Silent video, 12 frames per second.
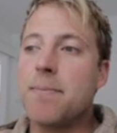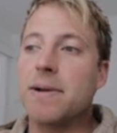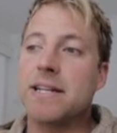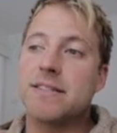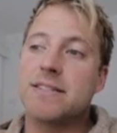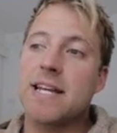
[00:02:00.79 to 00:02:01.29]
but
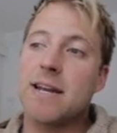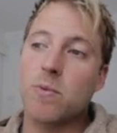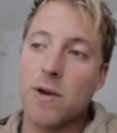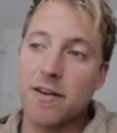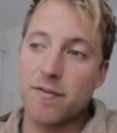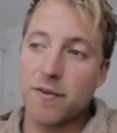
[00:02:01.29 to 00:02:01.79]
instead
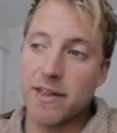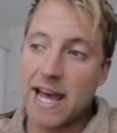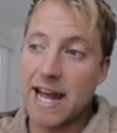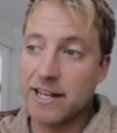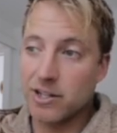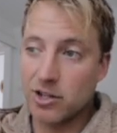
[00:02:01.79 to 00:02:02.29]
went for
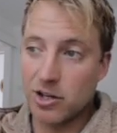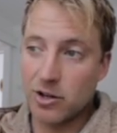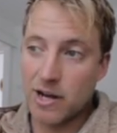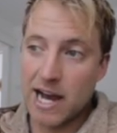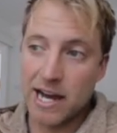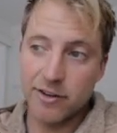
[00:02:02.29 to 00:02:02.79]
that, you know,
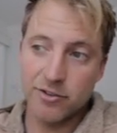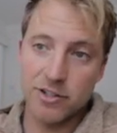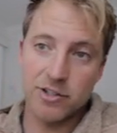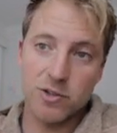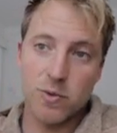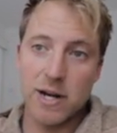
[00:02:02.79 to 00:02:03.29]

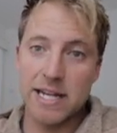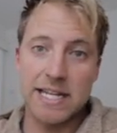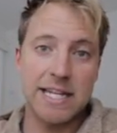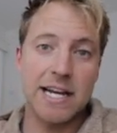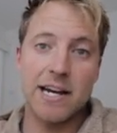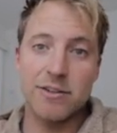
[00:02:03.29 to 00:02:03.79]

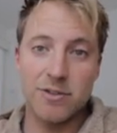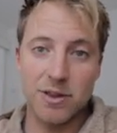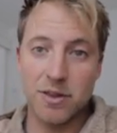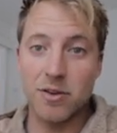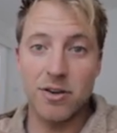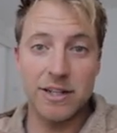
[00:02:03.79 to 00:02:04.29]
120,
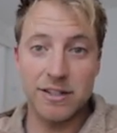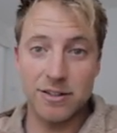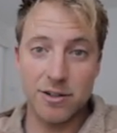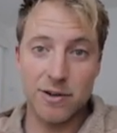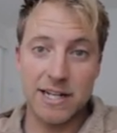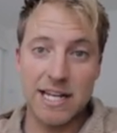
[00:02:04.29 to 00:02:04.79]
130
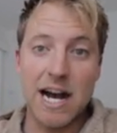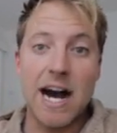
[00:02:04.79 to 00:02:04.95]
degree